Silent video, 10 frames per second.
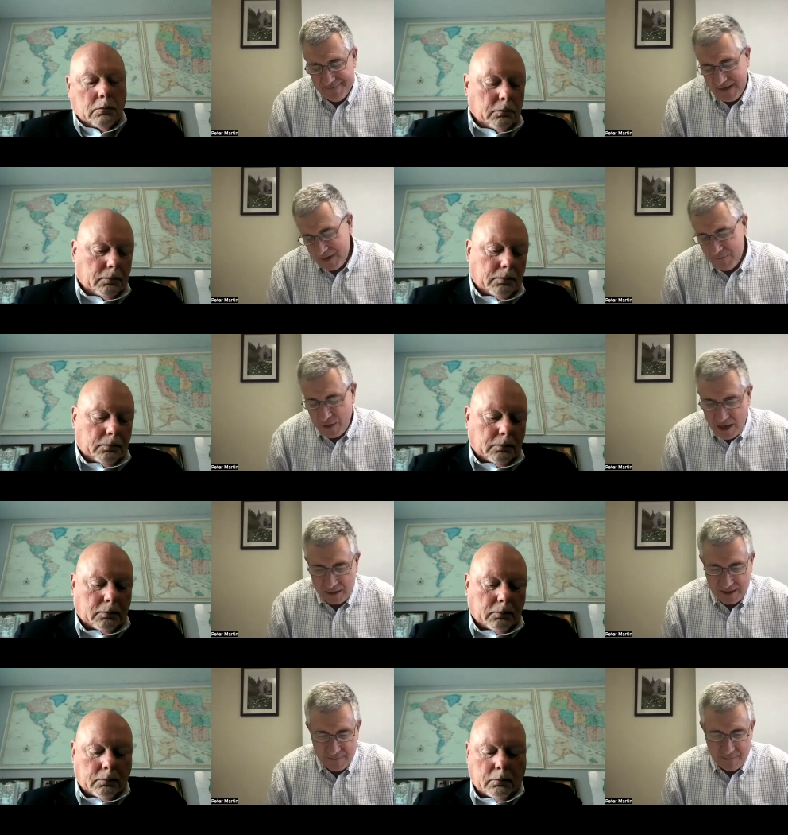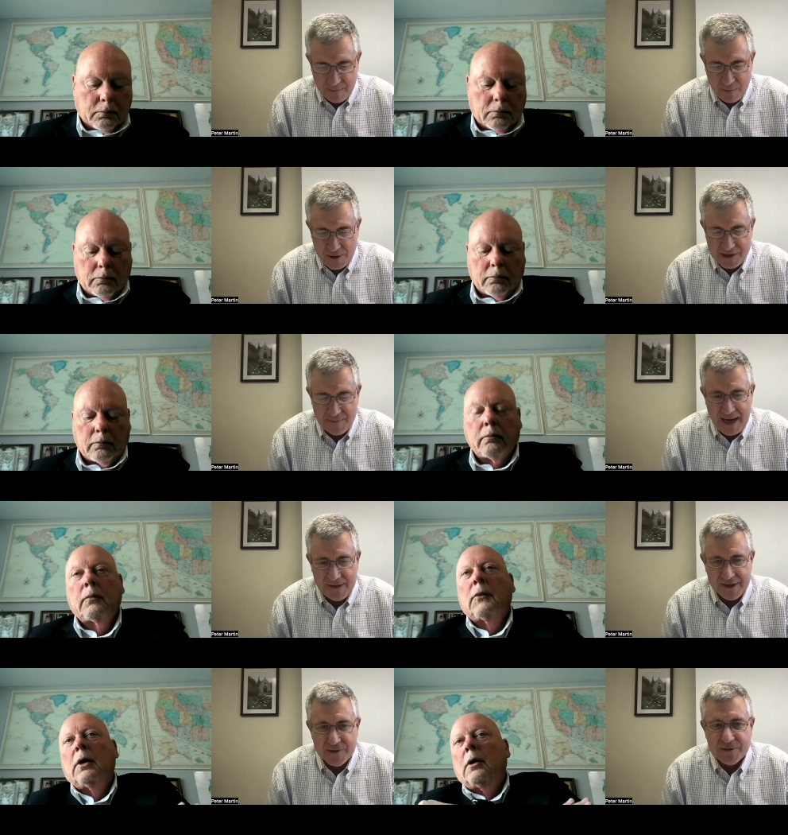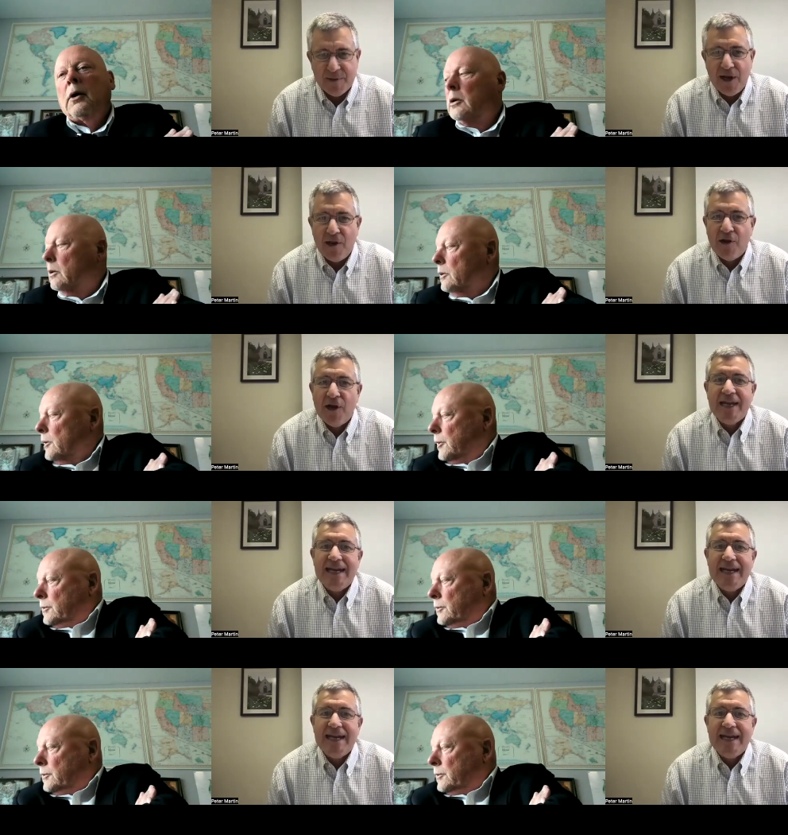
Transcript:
Speaker 1: I mean, we all can point to bad leaders, but are there any